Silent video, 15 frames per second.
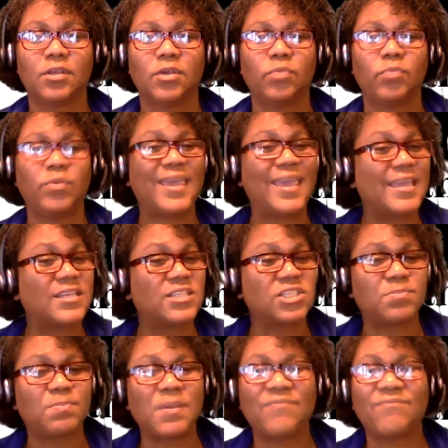We can't
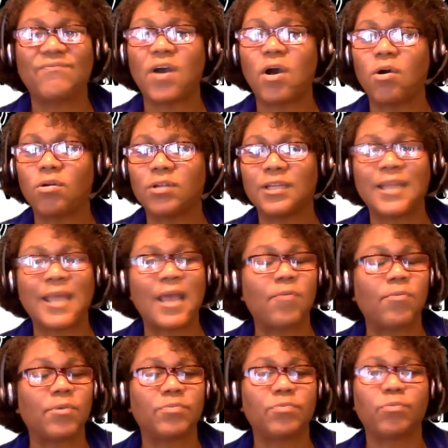just be falling
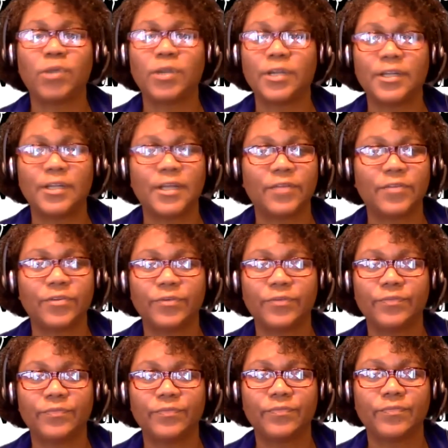out with one another.
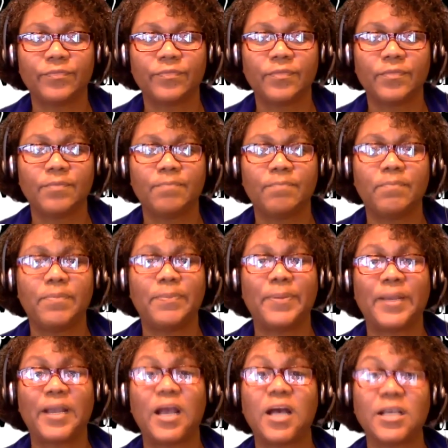
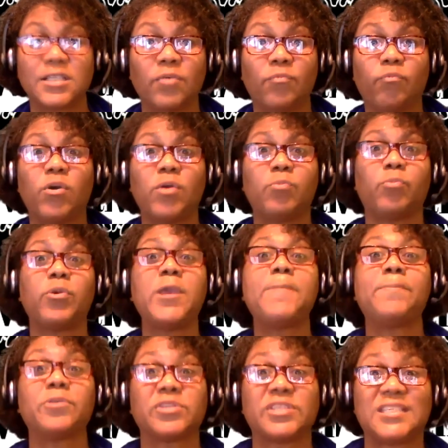because of what we
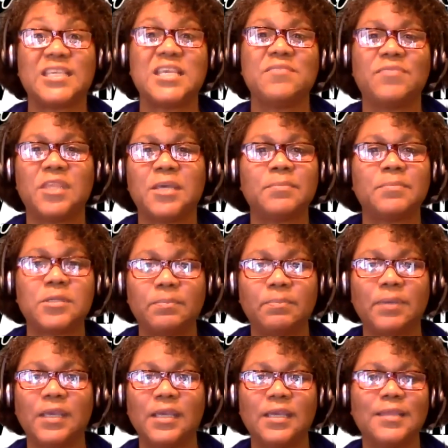perceive them to
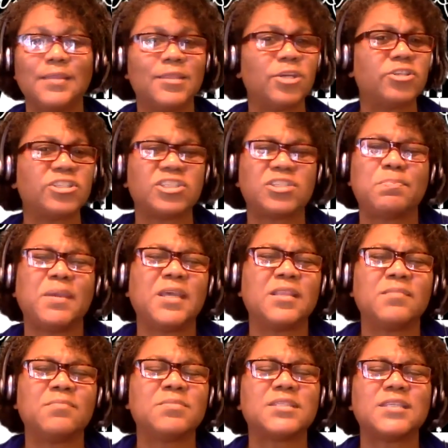be. They're just being
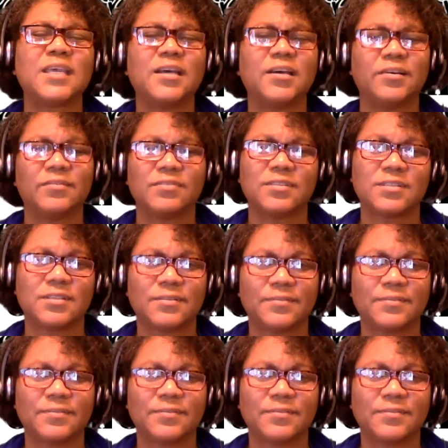themselves.